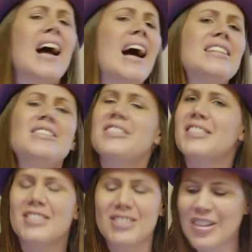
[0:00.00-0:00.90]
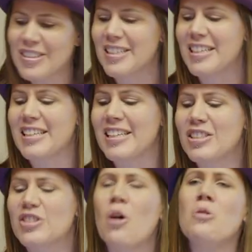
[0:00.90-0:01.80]
And you certainly
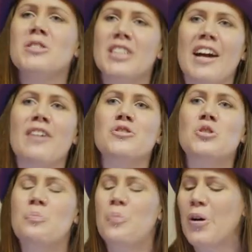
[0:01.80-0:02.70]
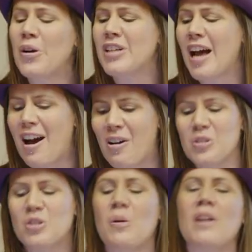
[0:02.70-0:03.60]
don't have to burn
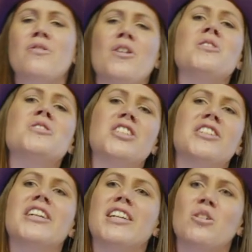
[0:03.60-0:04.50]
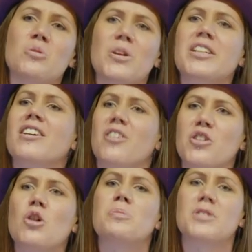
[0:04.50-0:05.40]
out while volunteering on working on an
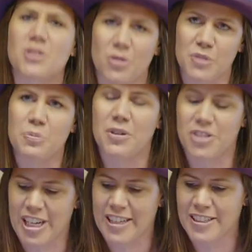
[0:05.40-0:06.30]
open source project.